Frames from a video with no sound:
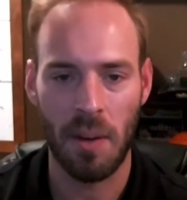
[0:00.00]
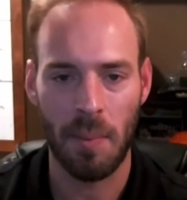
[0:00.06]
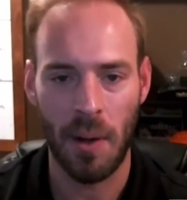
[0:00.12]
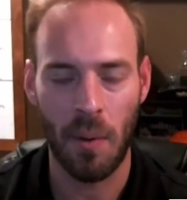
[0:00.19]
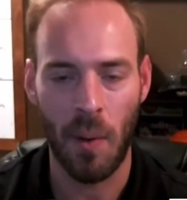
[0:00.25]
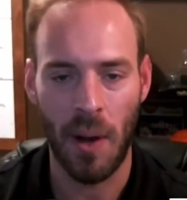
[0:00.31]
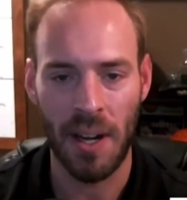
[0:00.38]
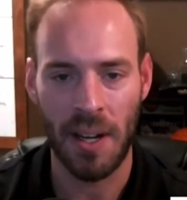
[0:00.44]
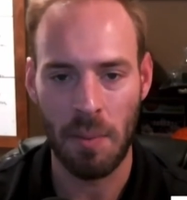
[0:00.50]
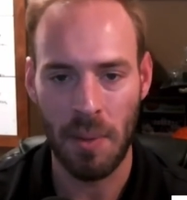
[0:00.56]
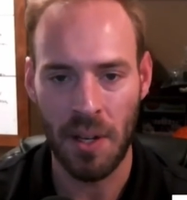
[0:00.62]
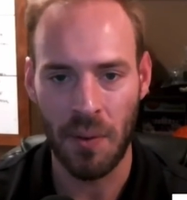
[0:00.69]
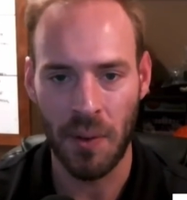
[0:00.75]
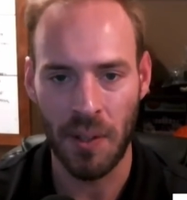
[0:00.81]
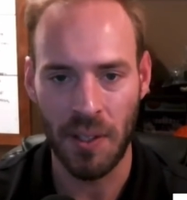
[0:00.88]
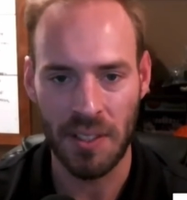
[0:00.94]
about wanting to be
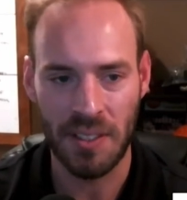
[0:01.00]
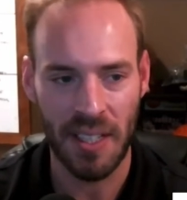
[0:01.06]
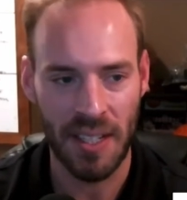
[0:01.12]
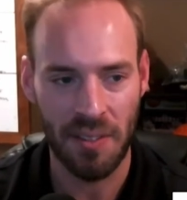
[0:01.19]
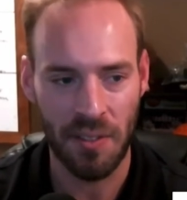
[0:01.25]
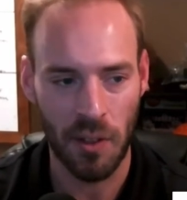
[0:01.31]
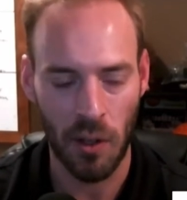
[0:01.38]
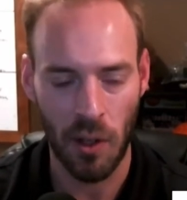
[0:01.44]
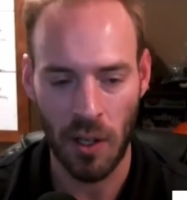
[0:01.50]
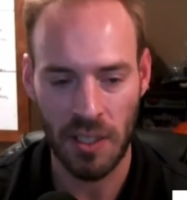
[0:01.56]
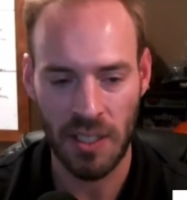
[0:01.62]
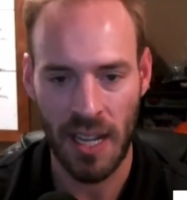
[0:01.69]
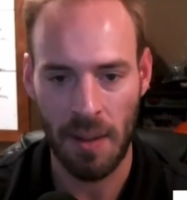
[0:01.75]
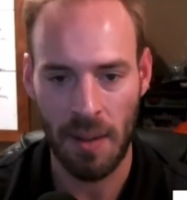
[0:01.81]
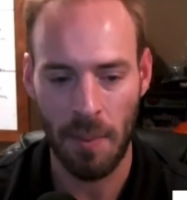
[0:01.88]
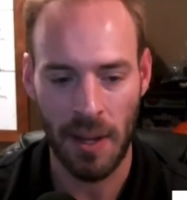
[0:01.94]
in real estate for a long time.